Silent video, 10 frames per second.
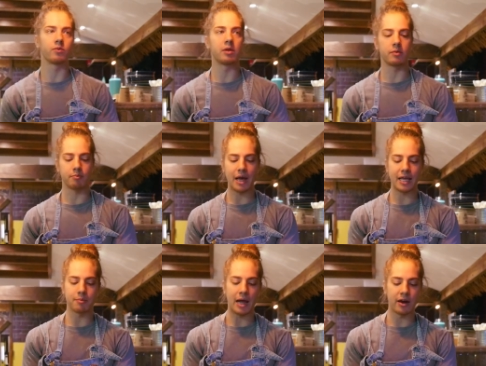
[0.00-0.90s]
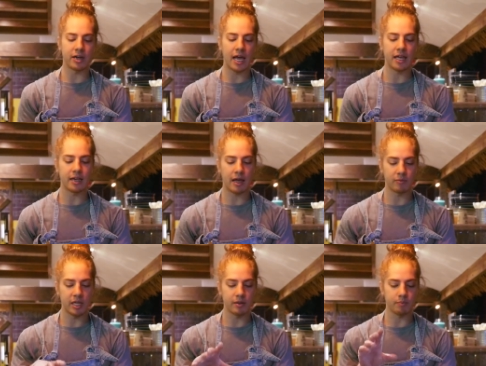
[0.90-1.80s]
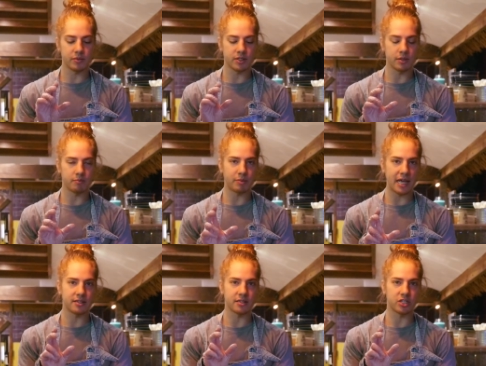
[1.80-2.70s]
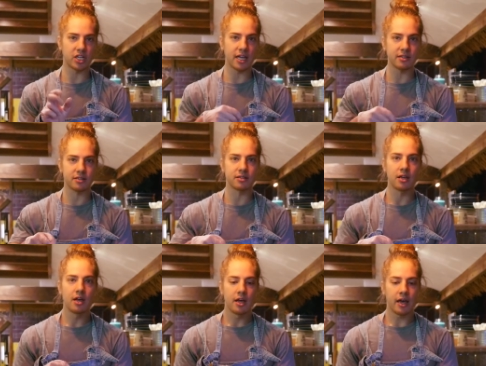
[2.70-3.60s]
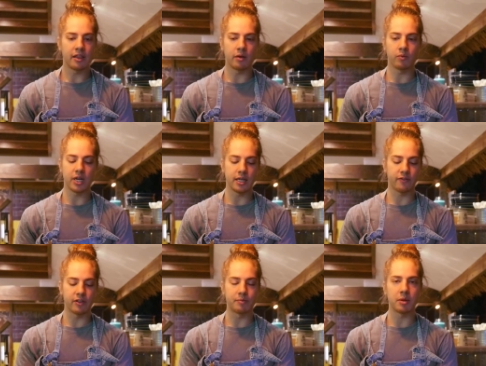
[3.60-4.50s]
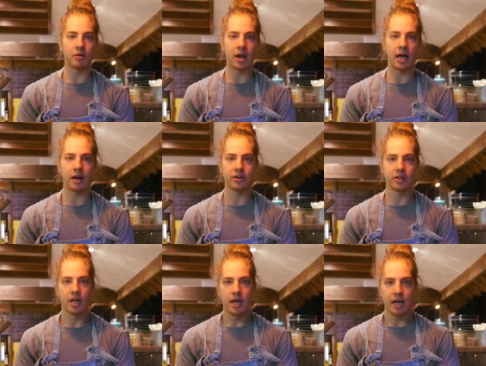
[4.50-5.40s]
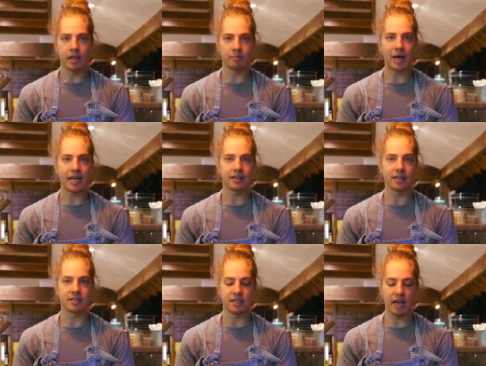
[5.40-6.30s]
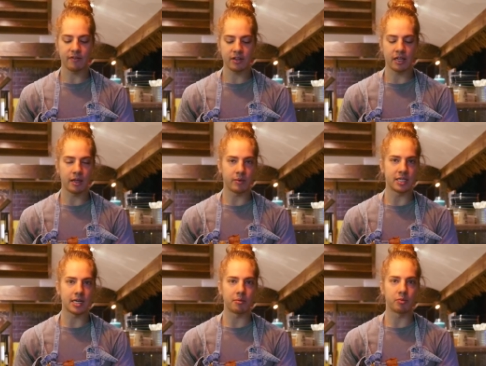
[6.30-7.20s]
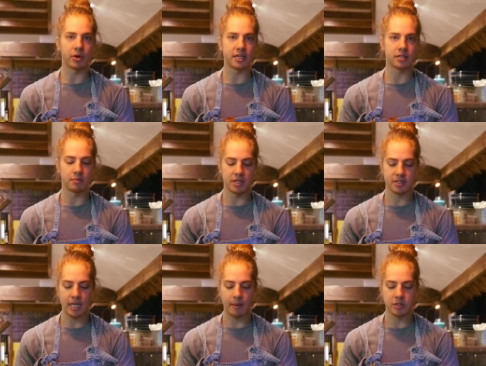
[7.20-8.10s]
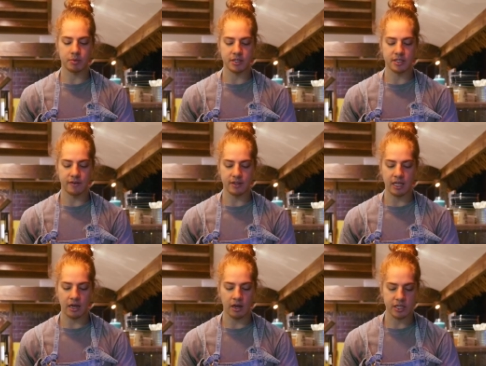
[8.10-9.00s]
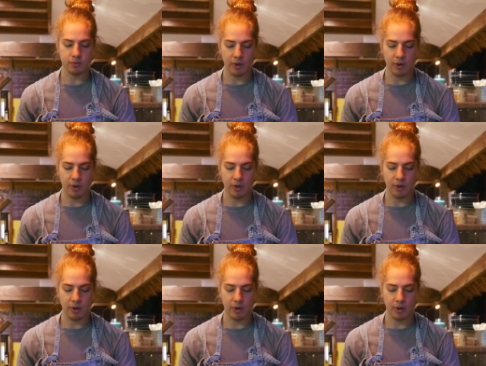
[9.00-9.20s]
we make a marinade and we baste the sheets, and then we flip them around, then bake these in the oven, and then we double press them in the sandwich press to give it that nice